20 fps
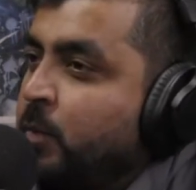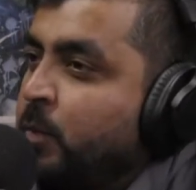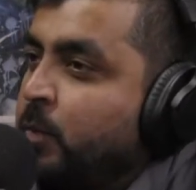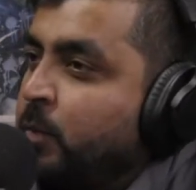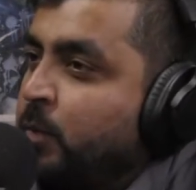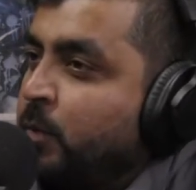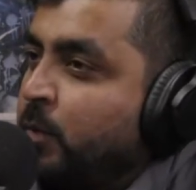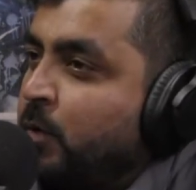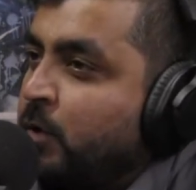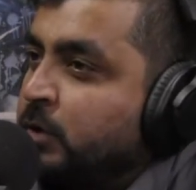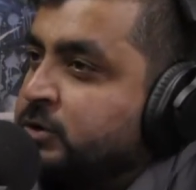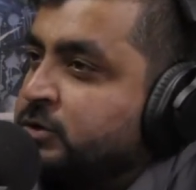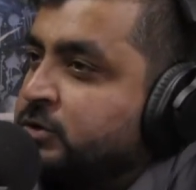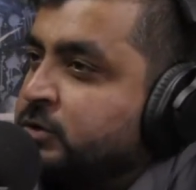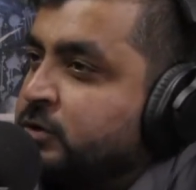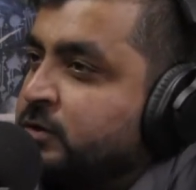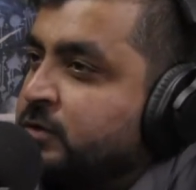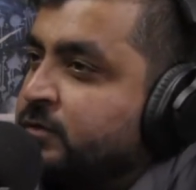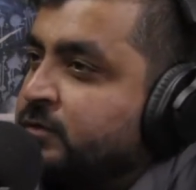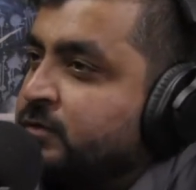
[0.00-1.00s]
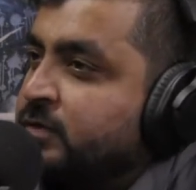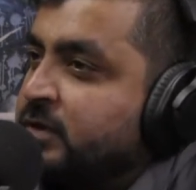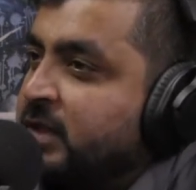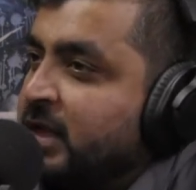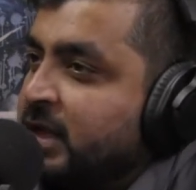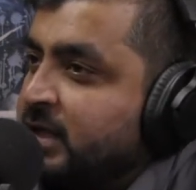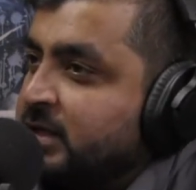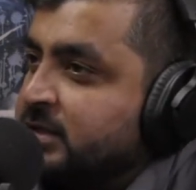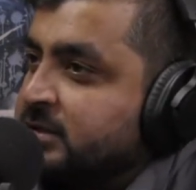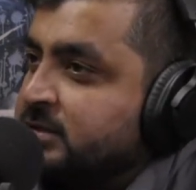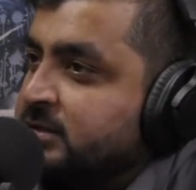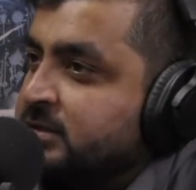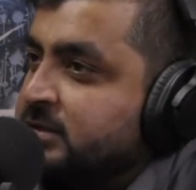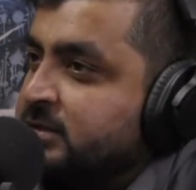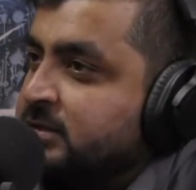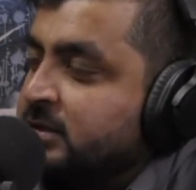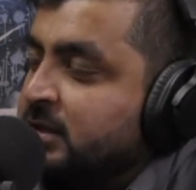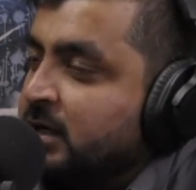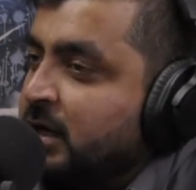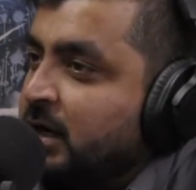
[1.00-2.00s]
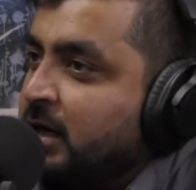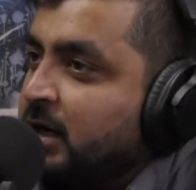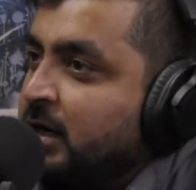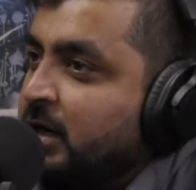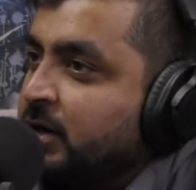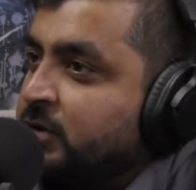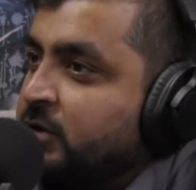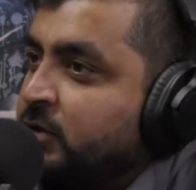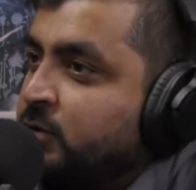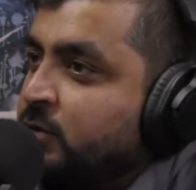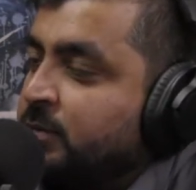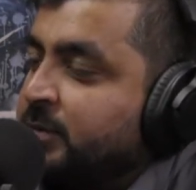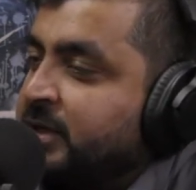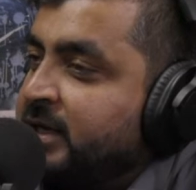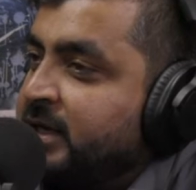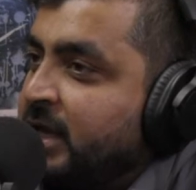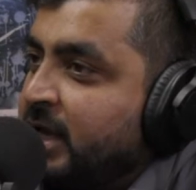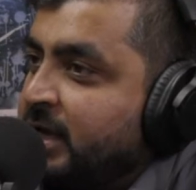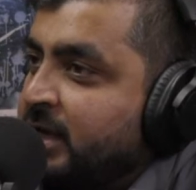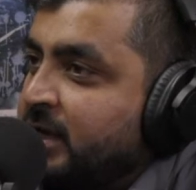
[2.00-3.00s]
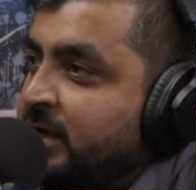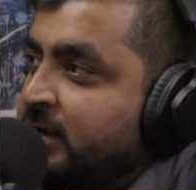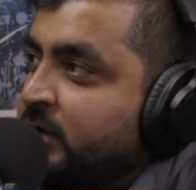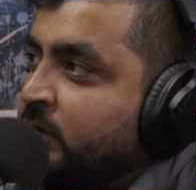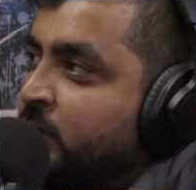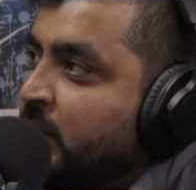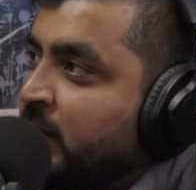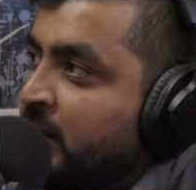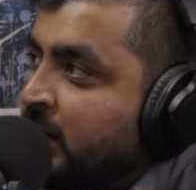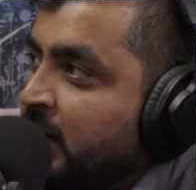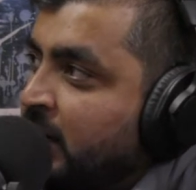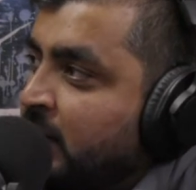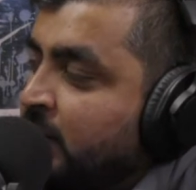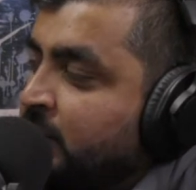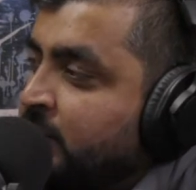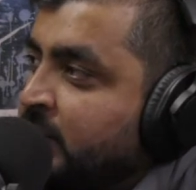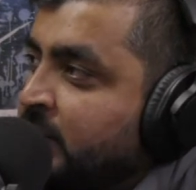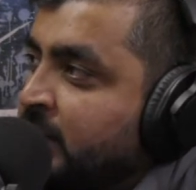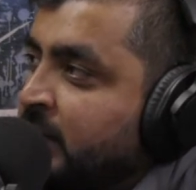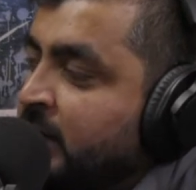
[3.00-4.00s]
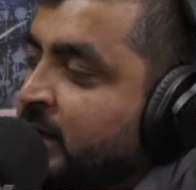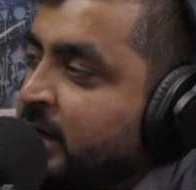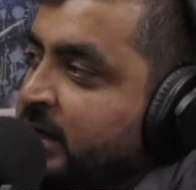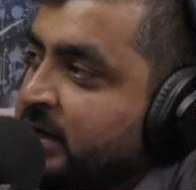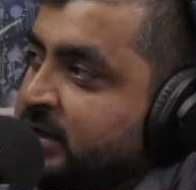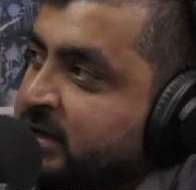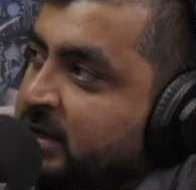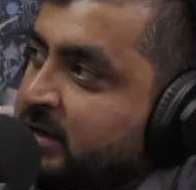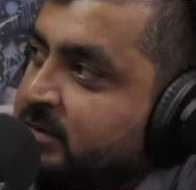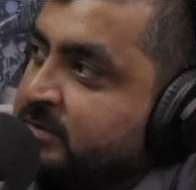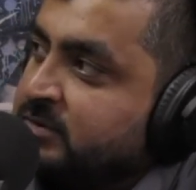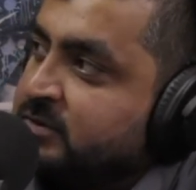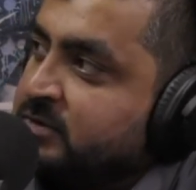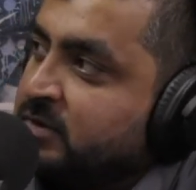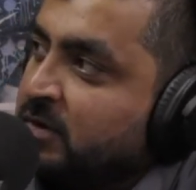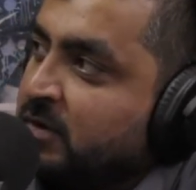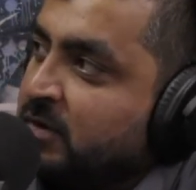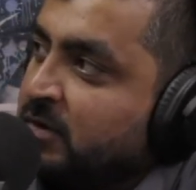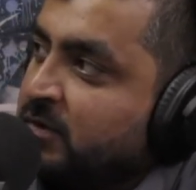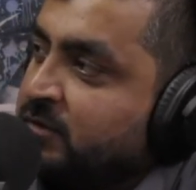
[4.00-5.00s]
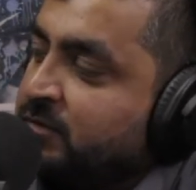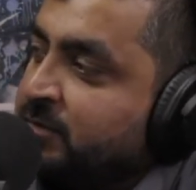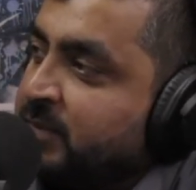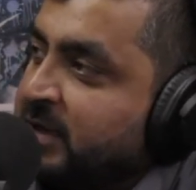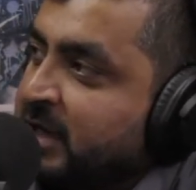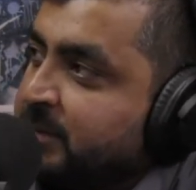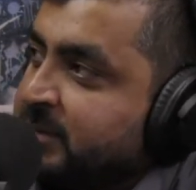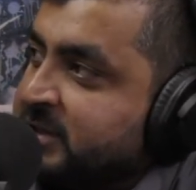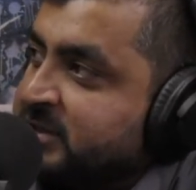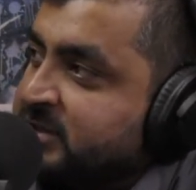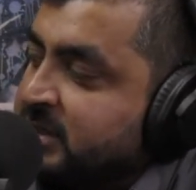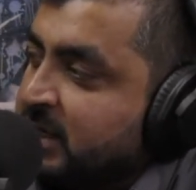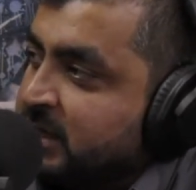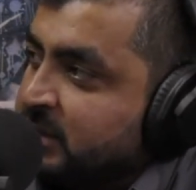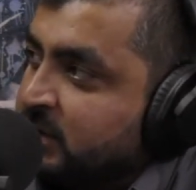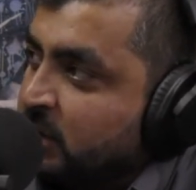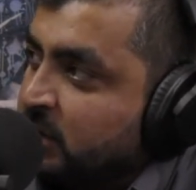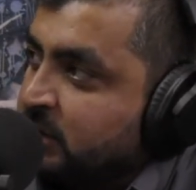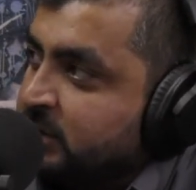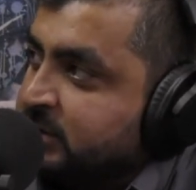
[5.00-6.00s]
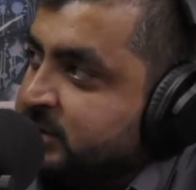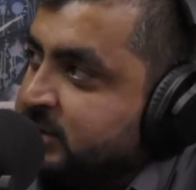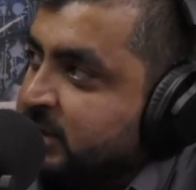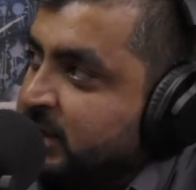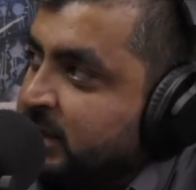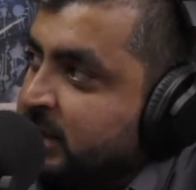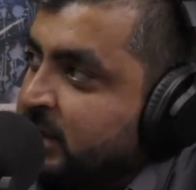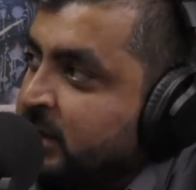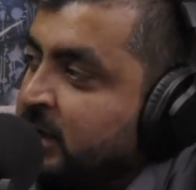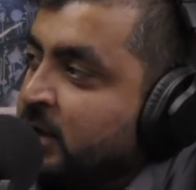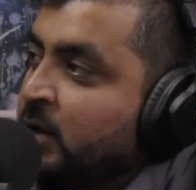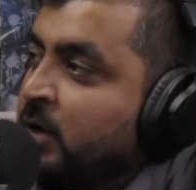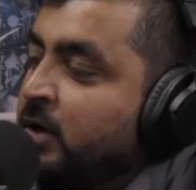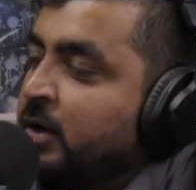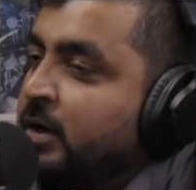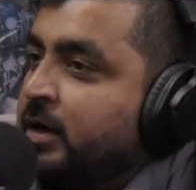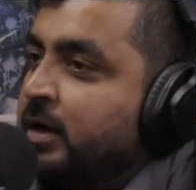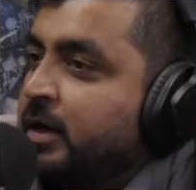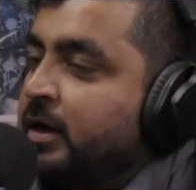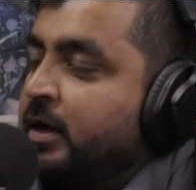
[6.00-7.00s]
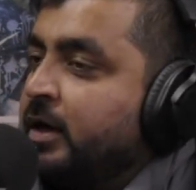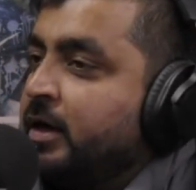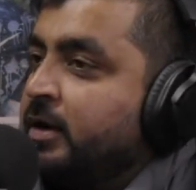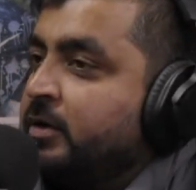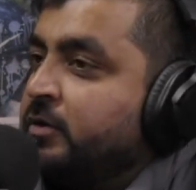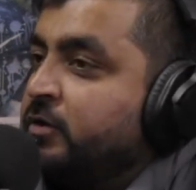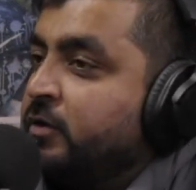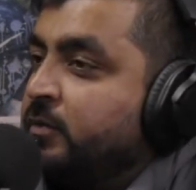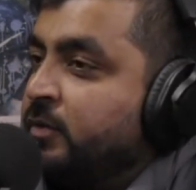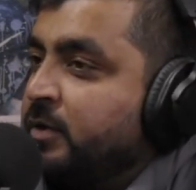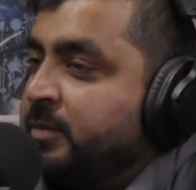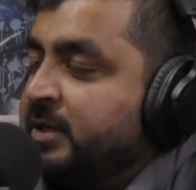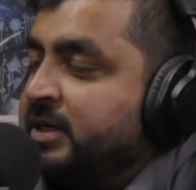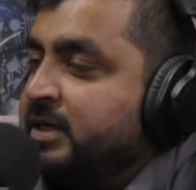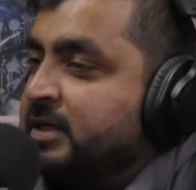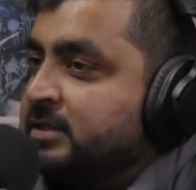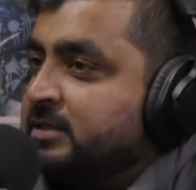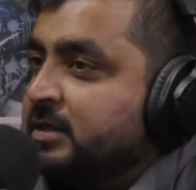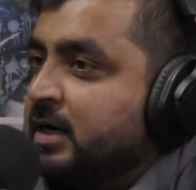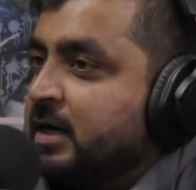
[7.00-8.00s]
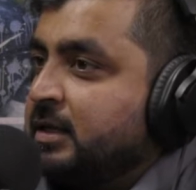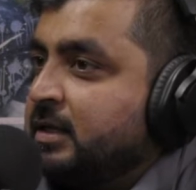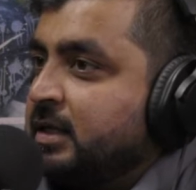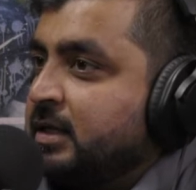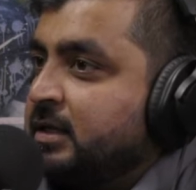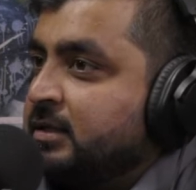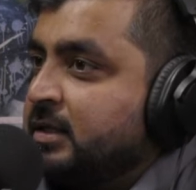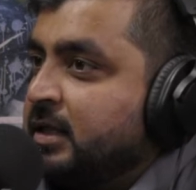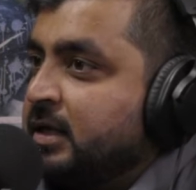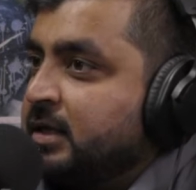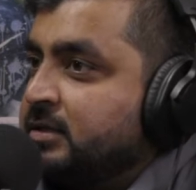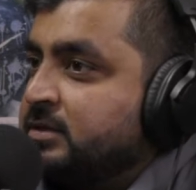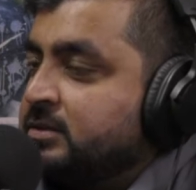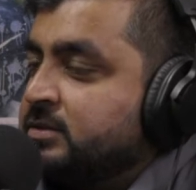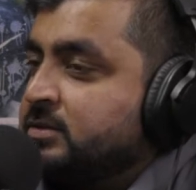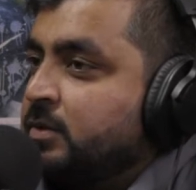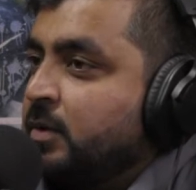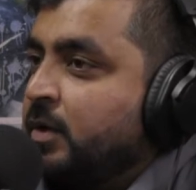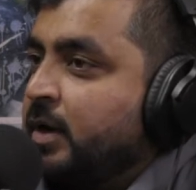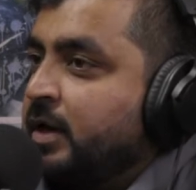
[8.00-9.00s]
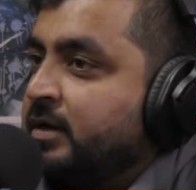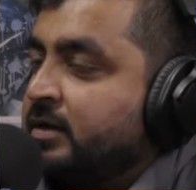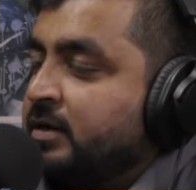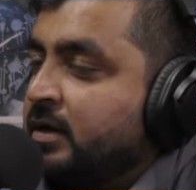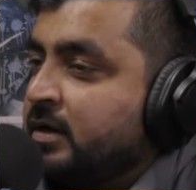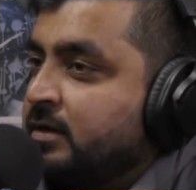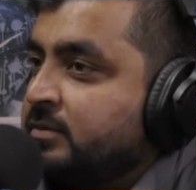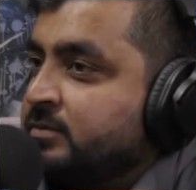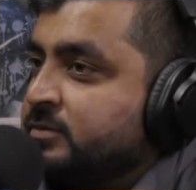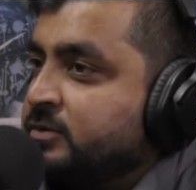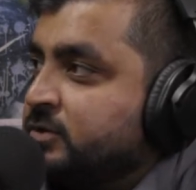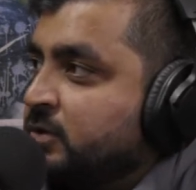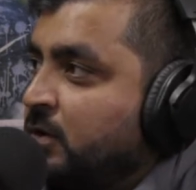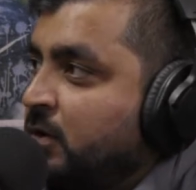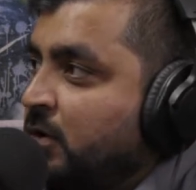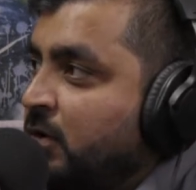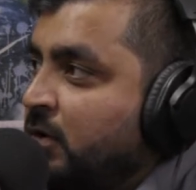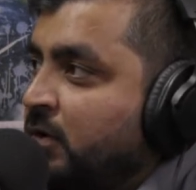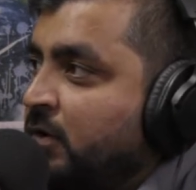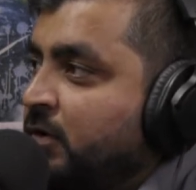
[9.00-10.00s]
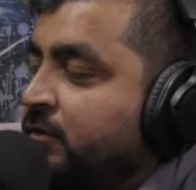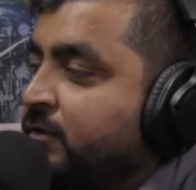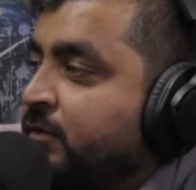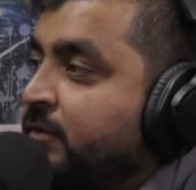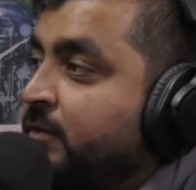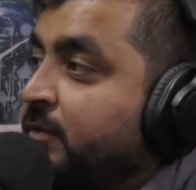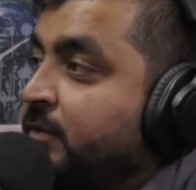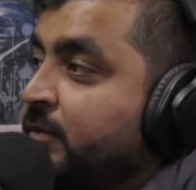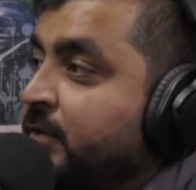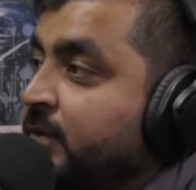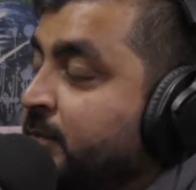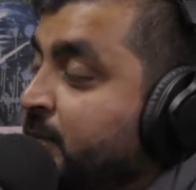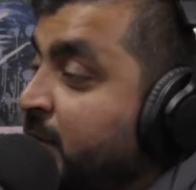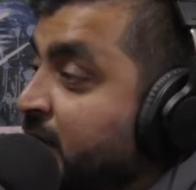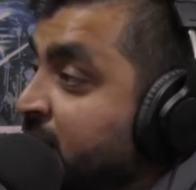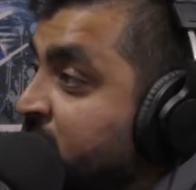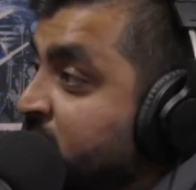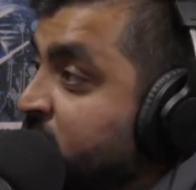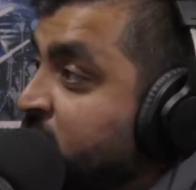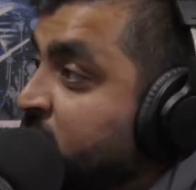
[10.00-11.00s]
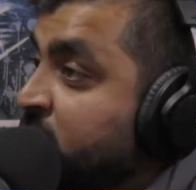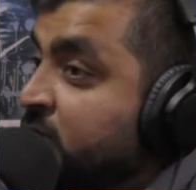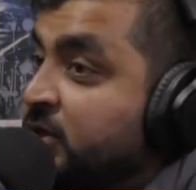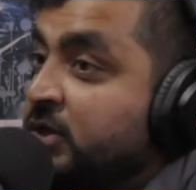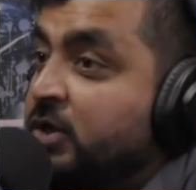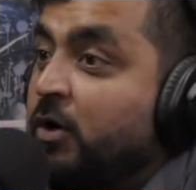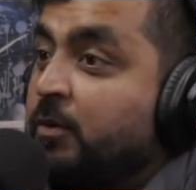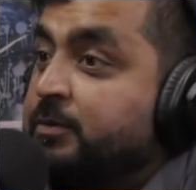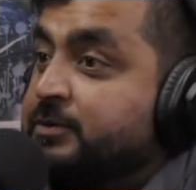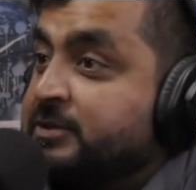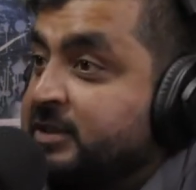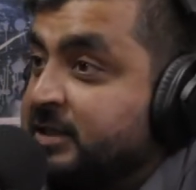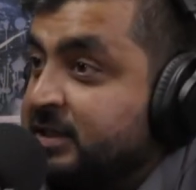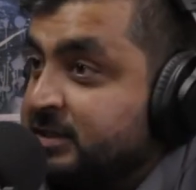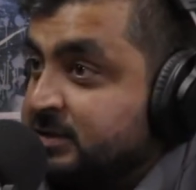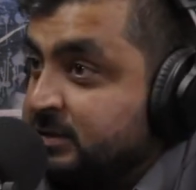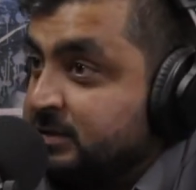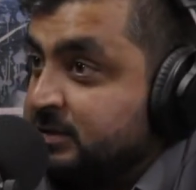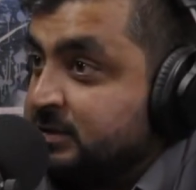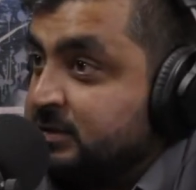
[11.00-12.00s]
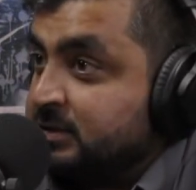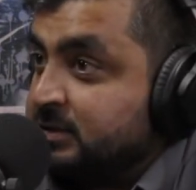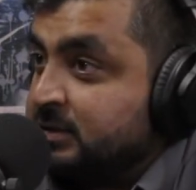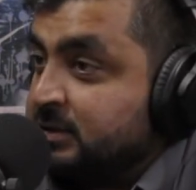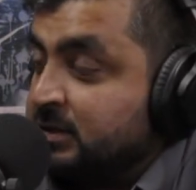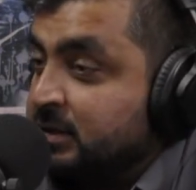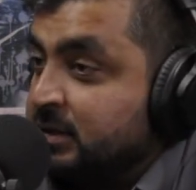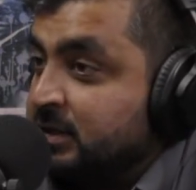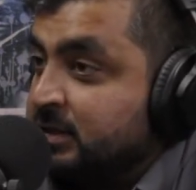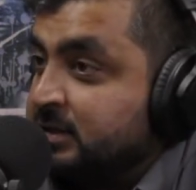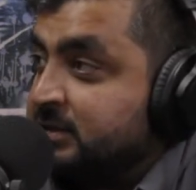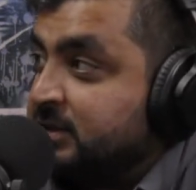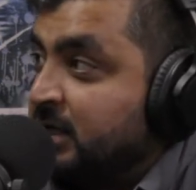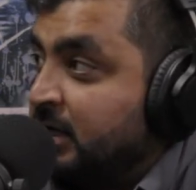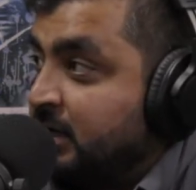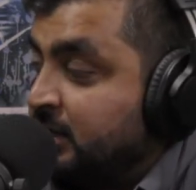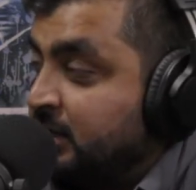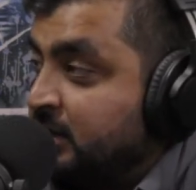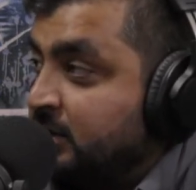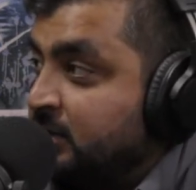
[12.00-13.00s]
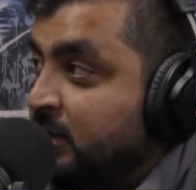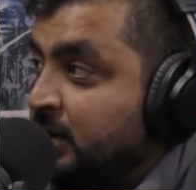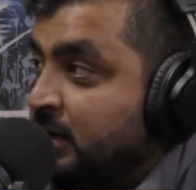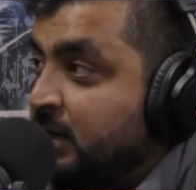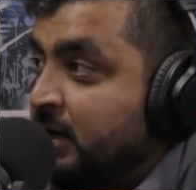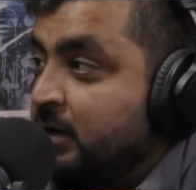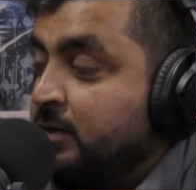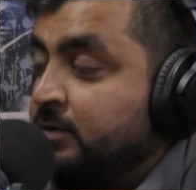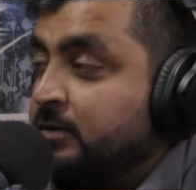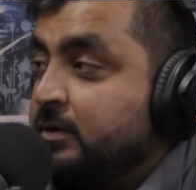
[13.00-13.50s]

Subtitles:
what sort of things you will be taking into account in terms of BMS technology. You will be designing things in terms of making sure the obsolescence is taken into account.